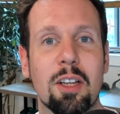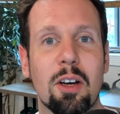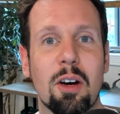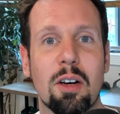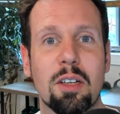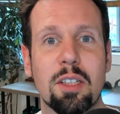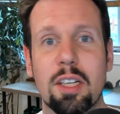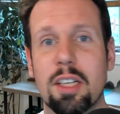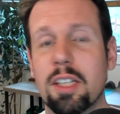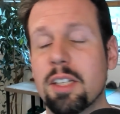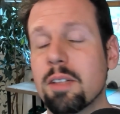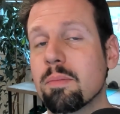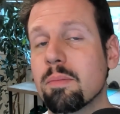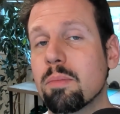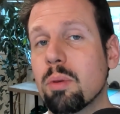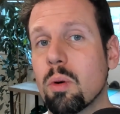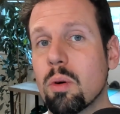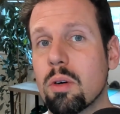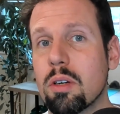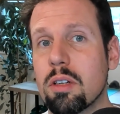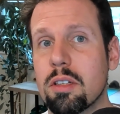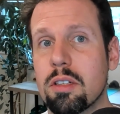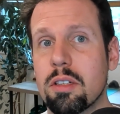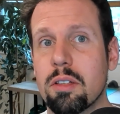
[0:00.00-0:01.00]
large it is
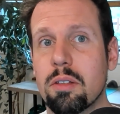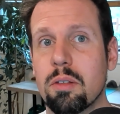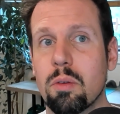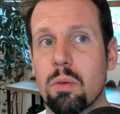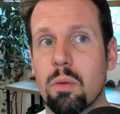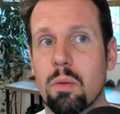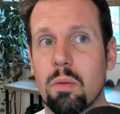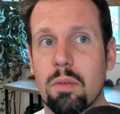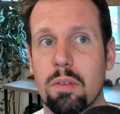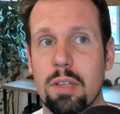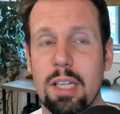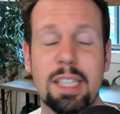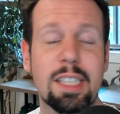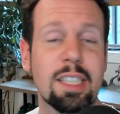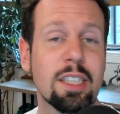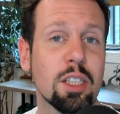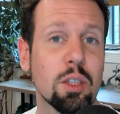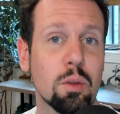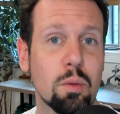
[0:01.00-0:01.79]
important to listen to